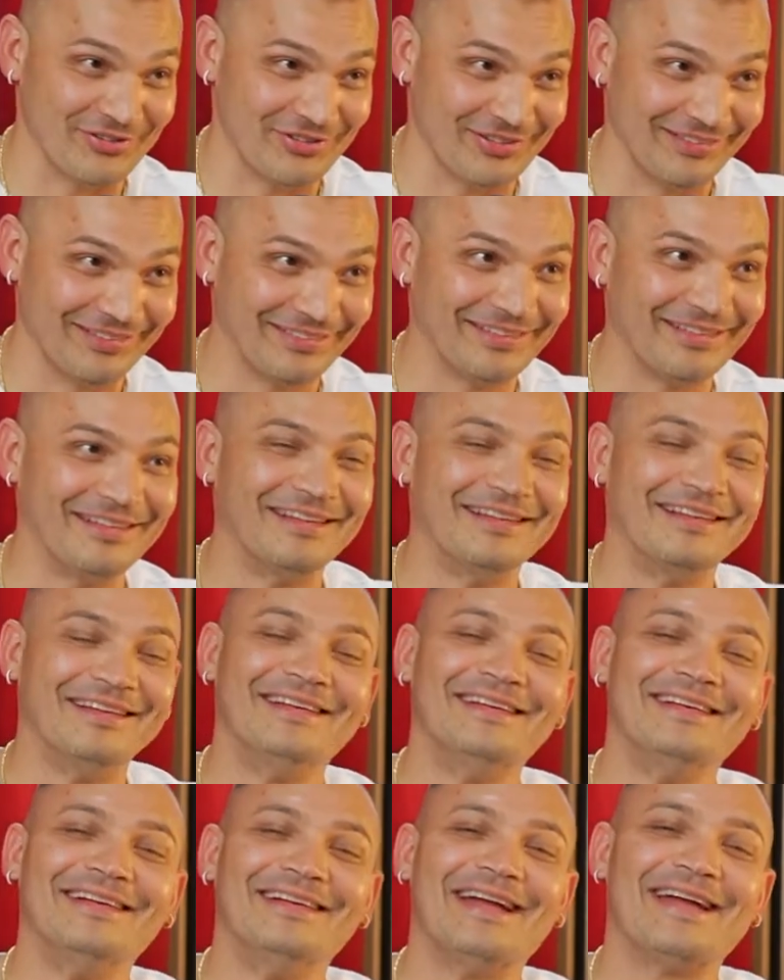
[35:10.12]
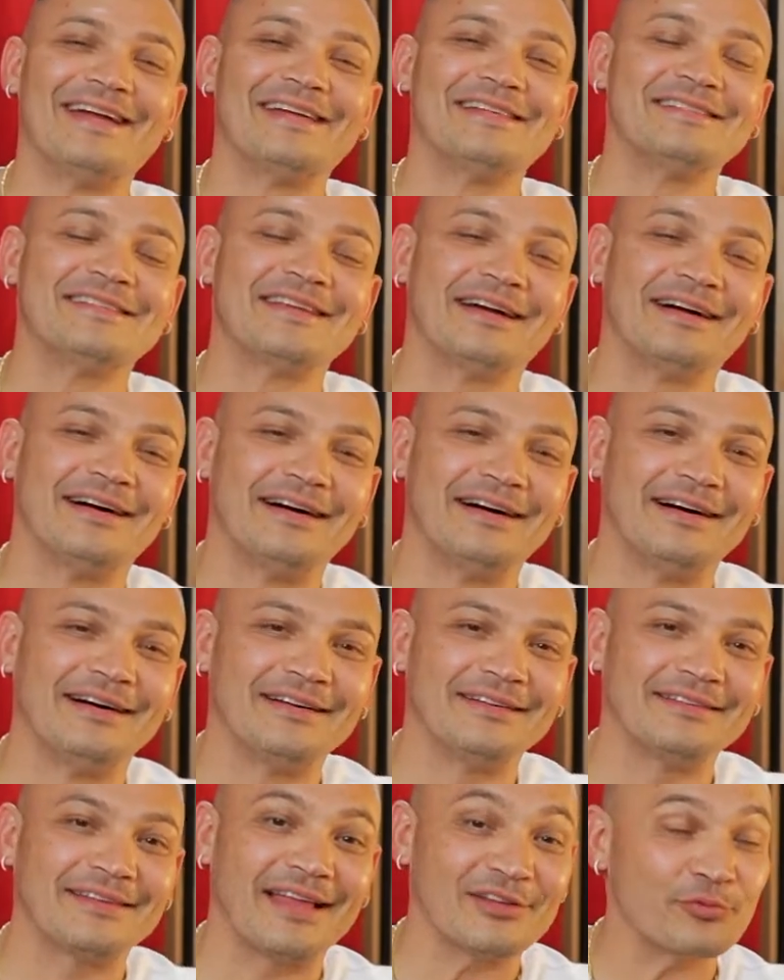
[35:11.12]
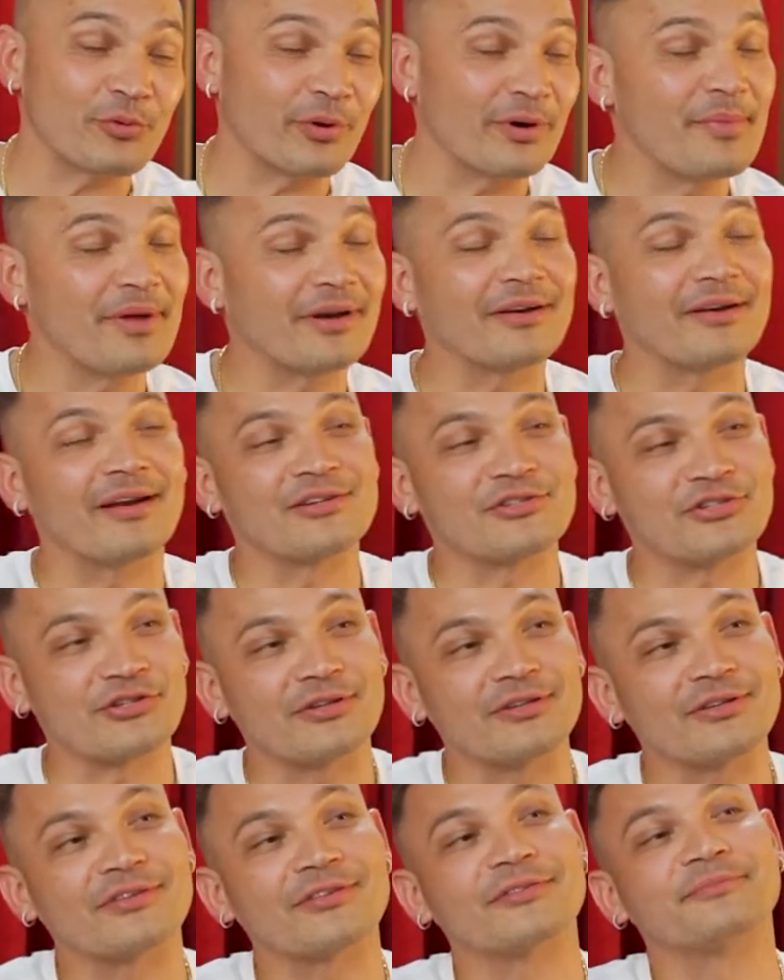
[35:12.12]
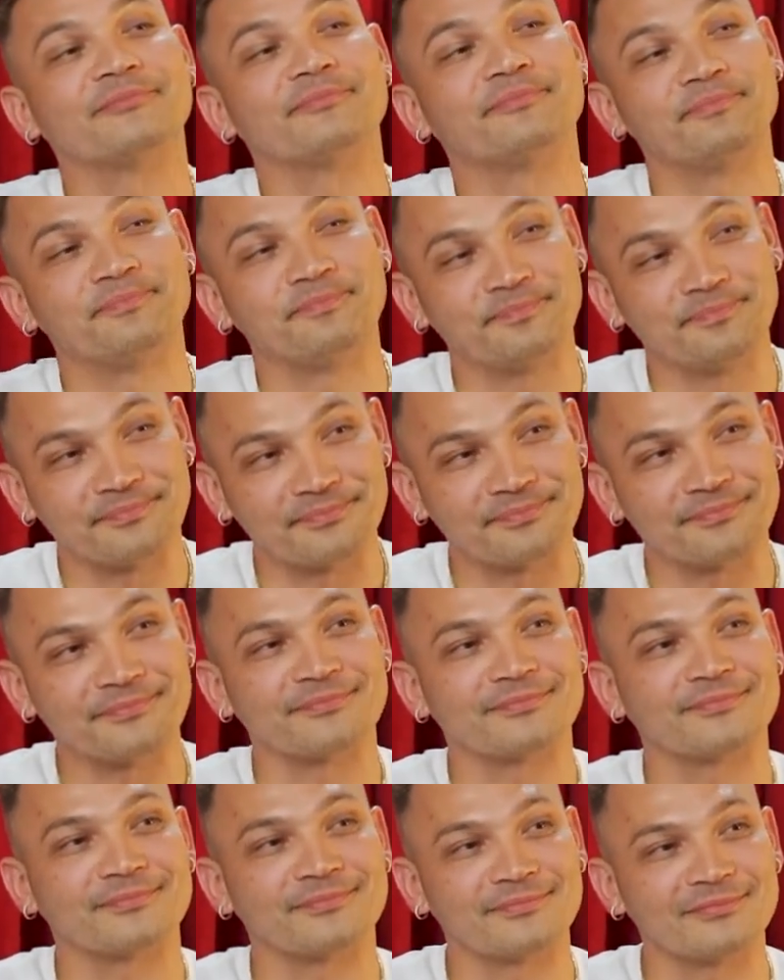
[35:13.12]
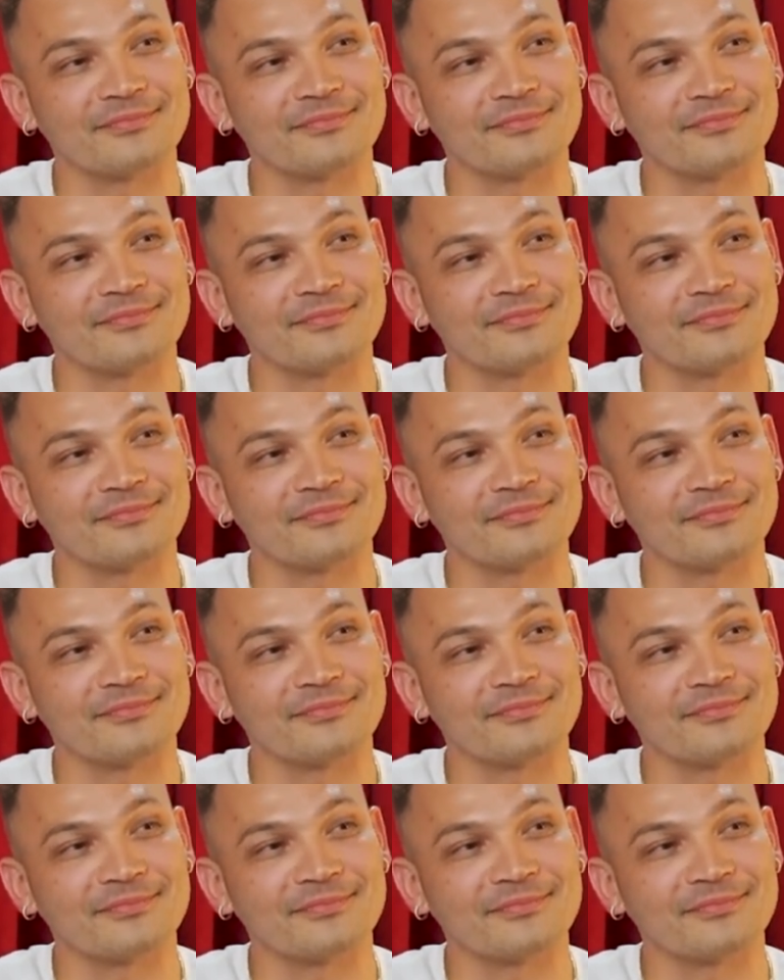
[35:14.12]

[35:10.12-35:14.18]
Yep. And that's where I met her, at church. Wow. That's awesome.